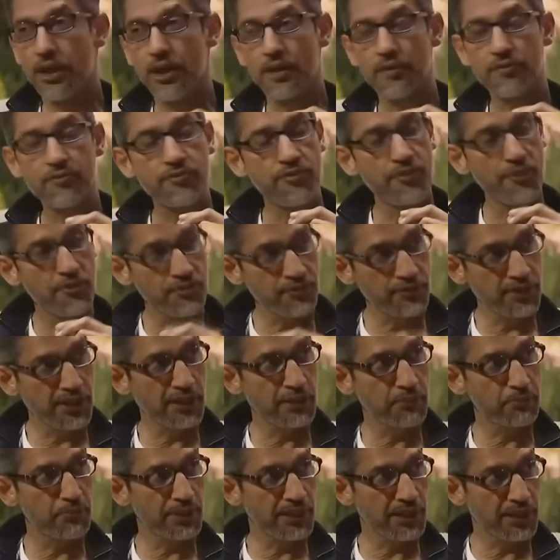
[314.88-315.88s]
a
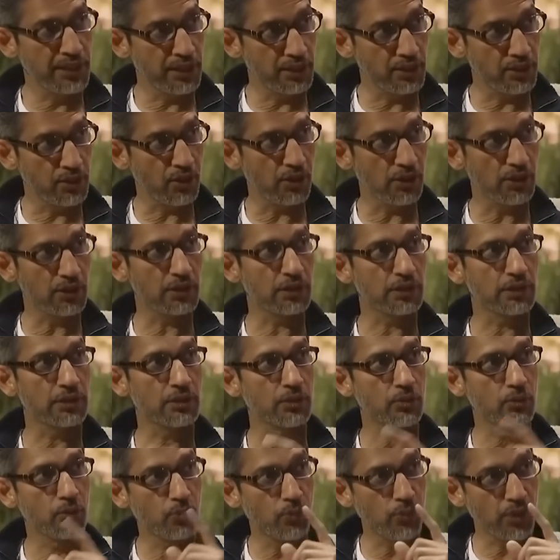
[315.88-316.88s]
$15 billion,
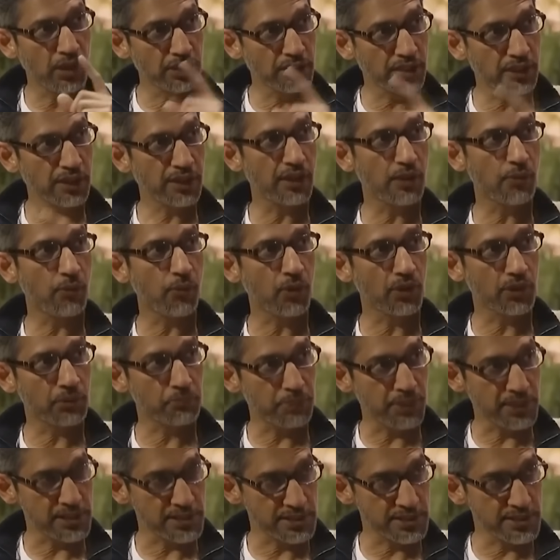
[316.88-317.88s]
1
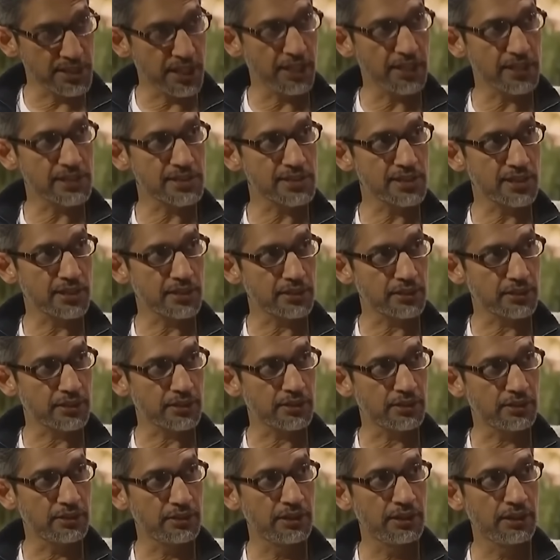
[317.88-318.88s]
gigawatt plus data
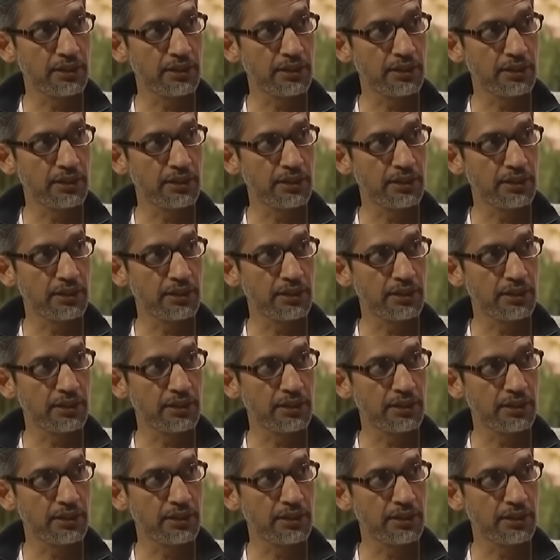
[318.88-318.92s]
center,